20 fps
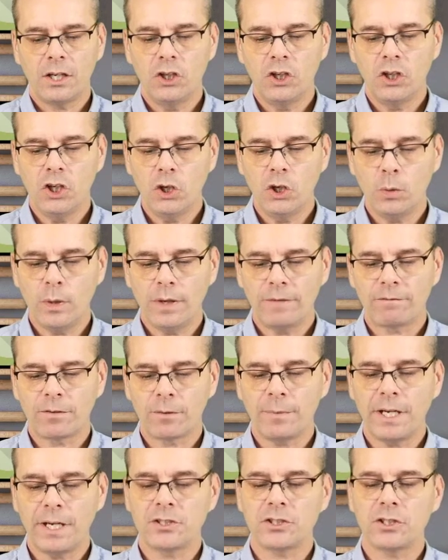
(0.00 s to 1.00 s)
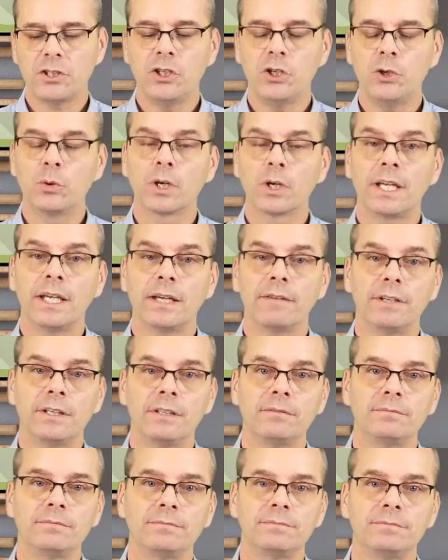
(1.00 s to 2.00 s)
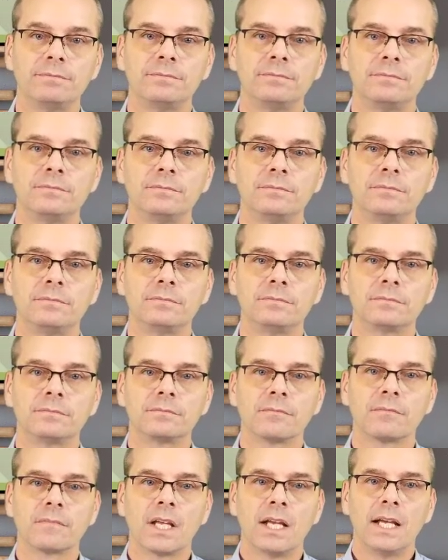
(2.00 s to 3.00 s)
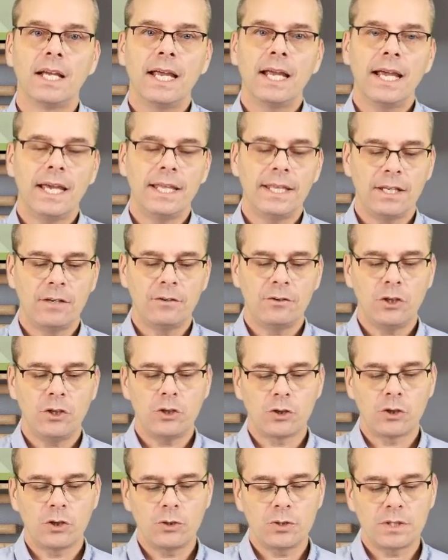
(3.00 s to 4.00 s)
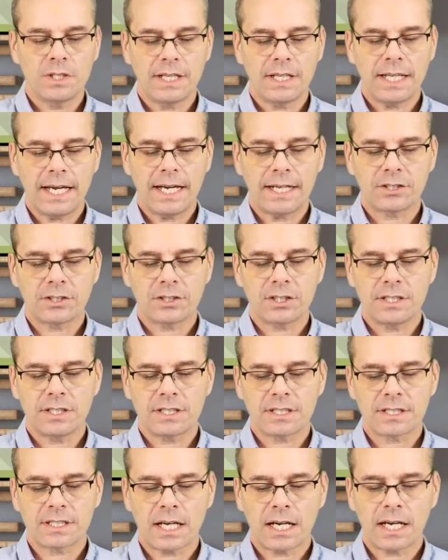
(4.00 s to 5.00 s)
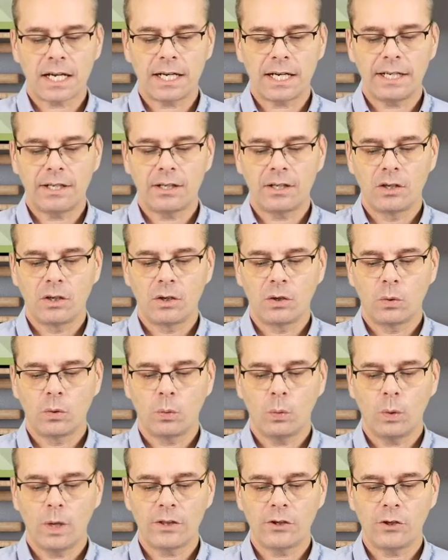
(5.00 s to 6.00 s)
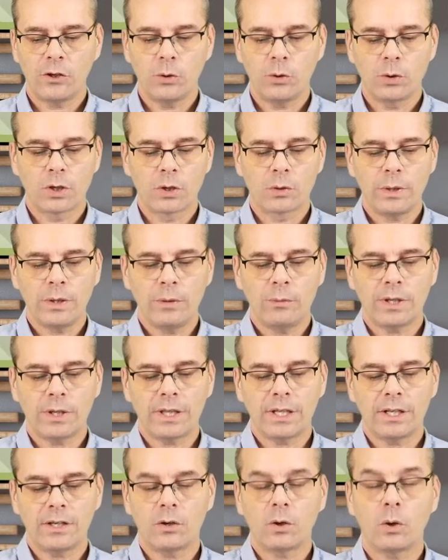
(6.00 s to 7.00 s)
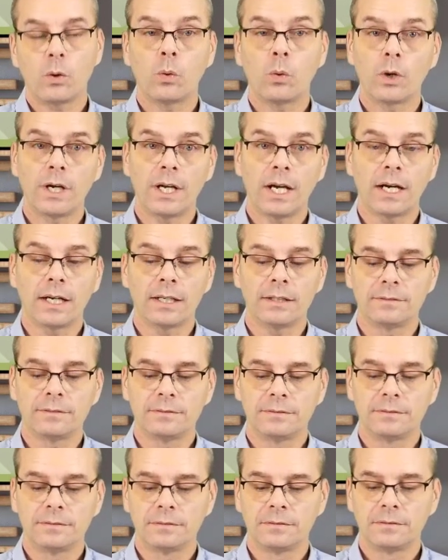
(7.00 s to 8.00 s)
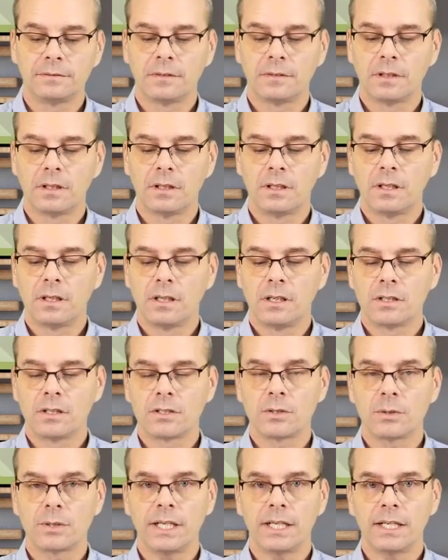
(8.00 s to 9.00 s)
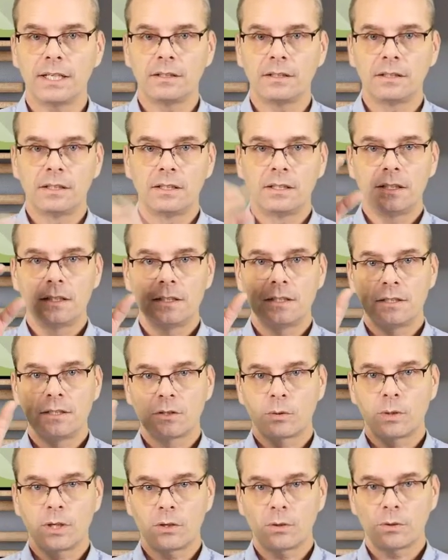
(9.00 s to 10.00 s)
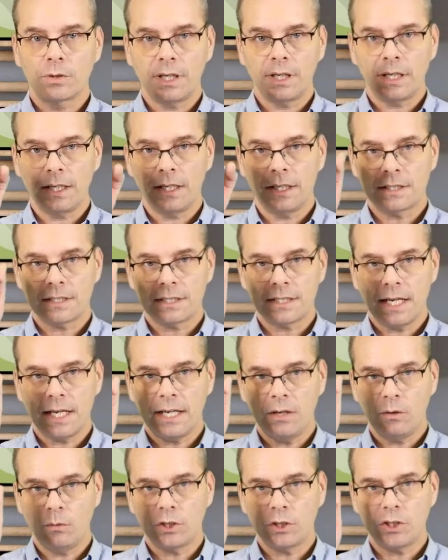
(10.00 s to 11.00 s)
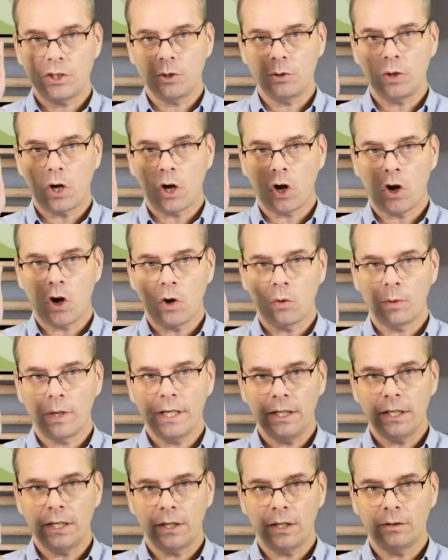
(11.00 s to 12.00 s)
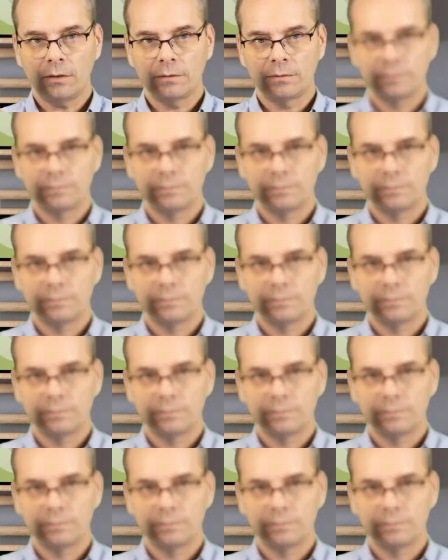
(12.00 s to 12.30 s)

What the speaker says: new information you are given, and then you're using that to decide whether you agree with it or not. So again, critical thinking is taking what you already know,